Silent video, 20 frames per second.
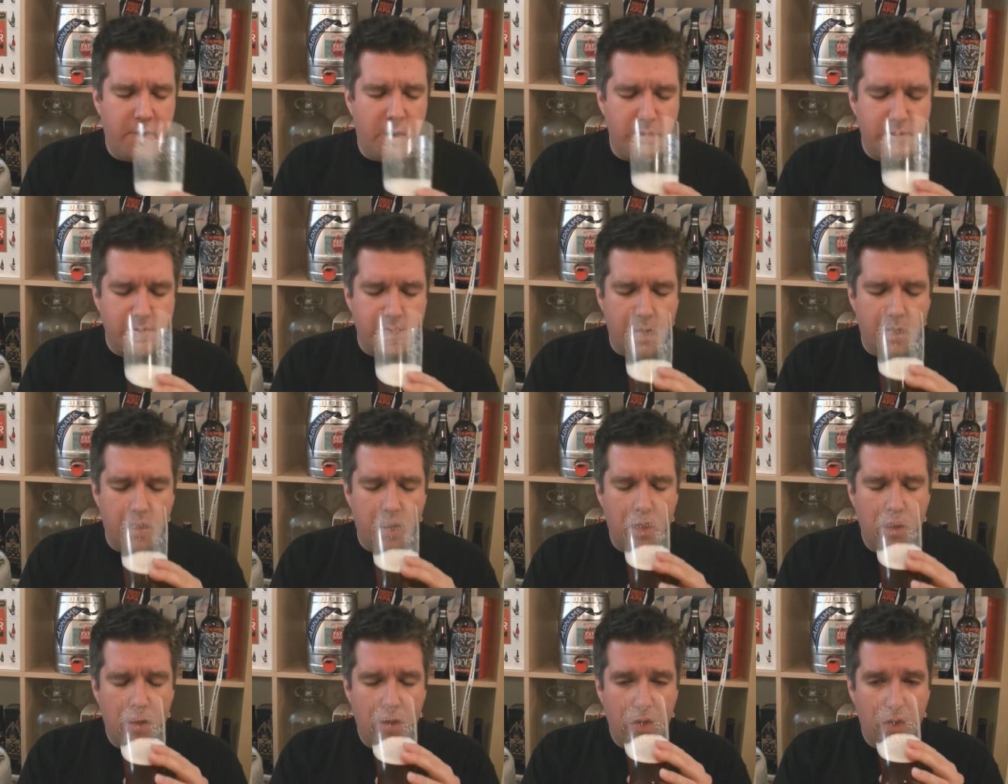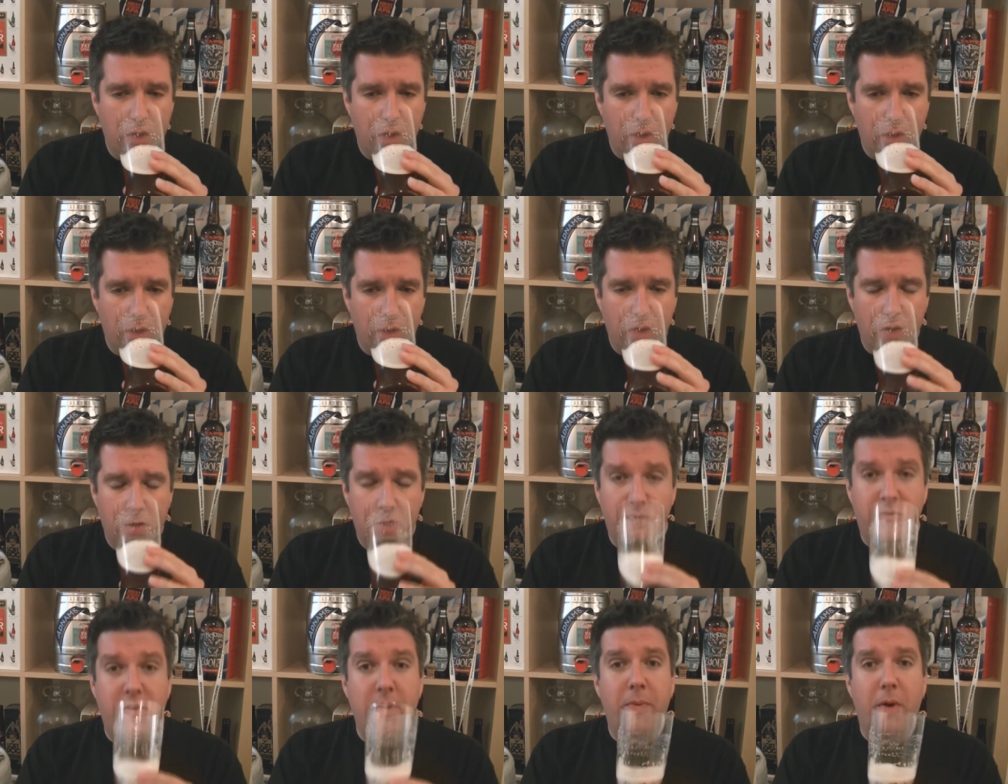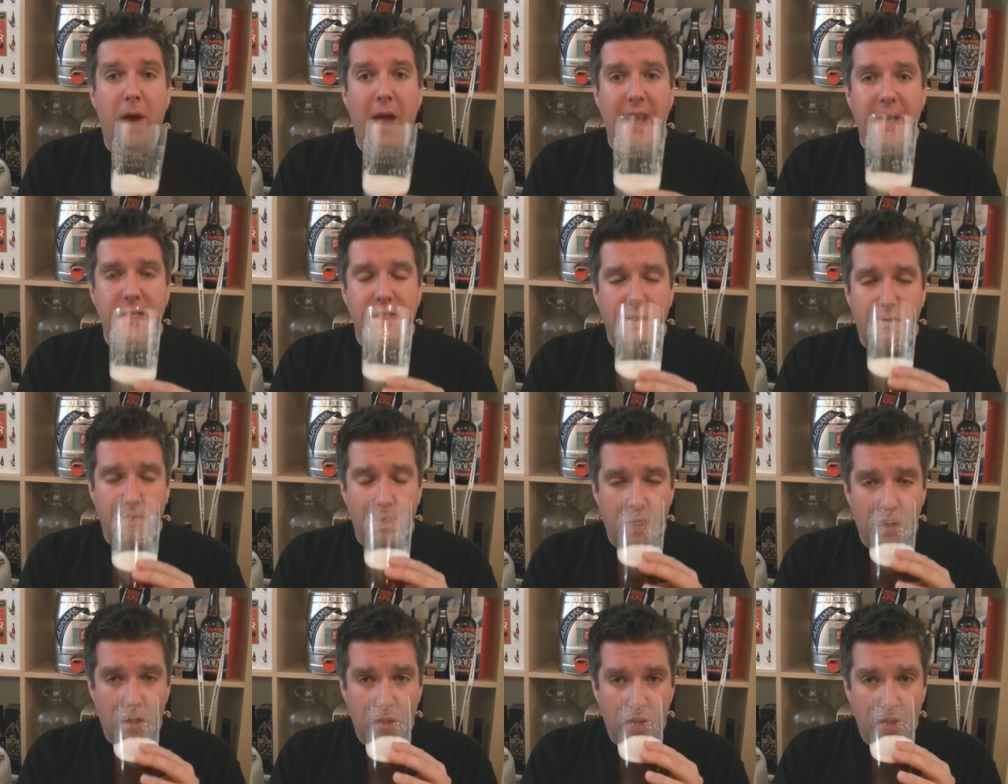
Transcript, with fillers: or 3.8, sorry.